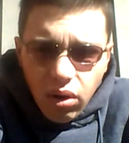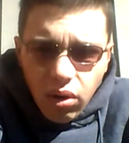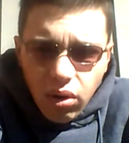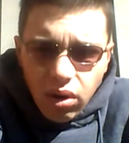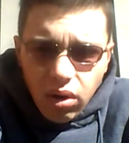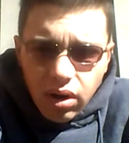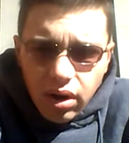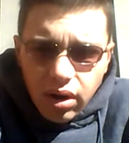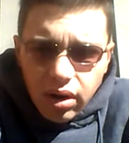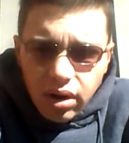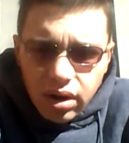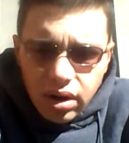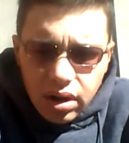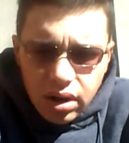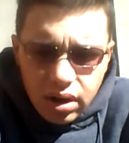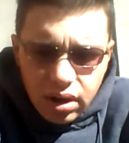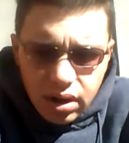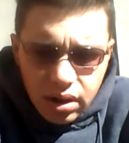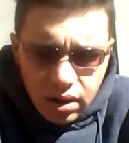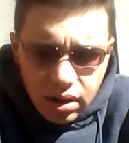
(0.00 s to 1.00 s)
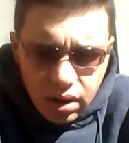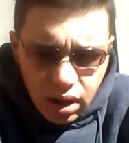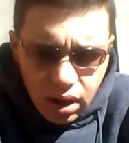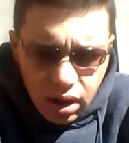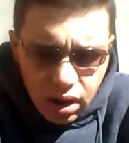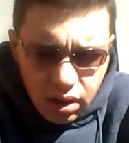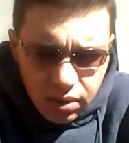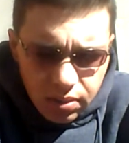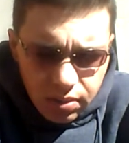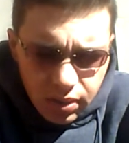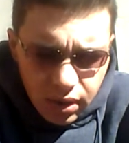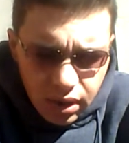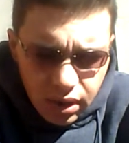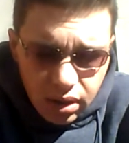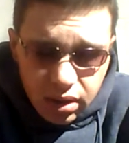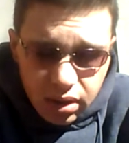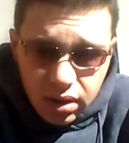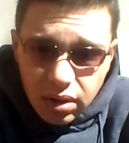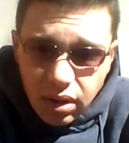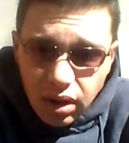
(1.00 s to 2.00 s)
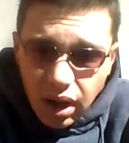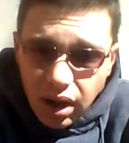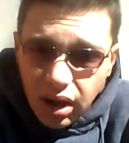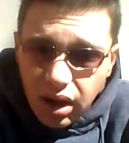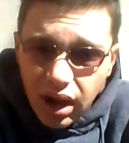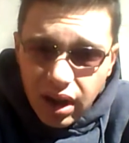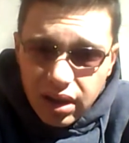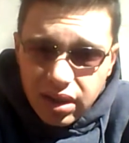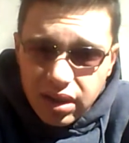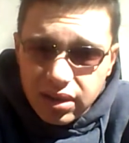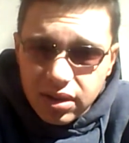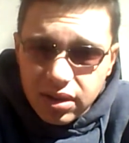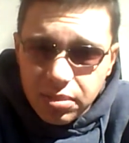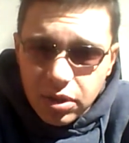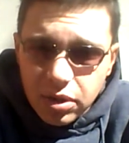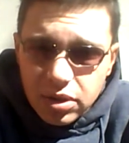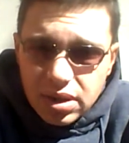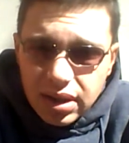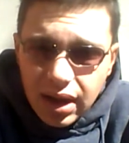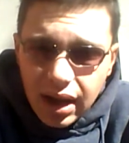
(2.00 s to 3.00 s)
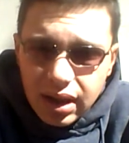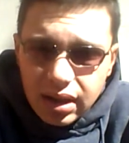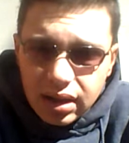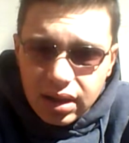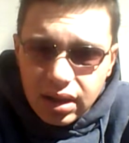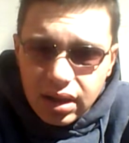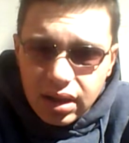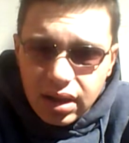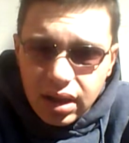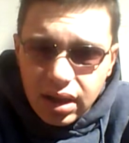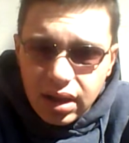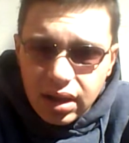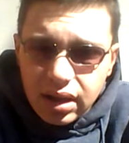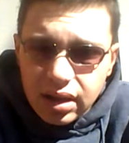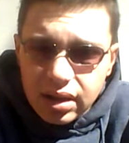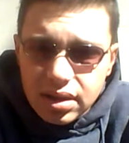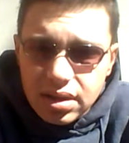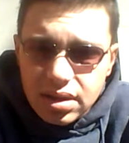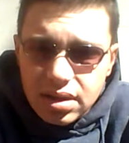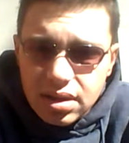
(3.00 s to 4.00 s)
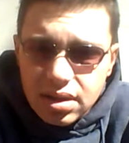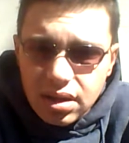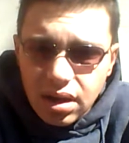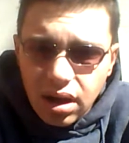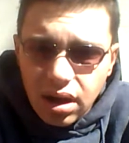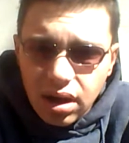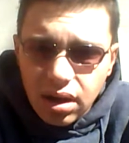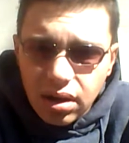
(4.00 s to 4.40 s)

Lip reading: or and I think the most likely is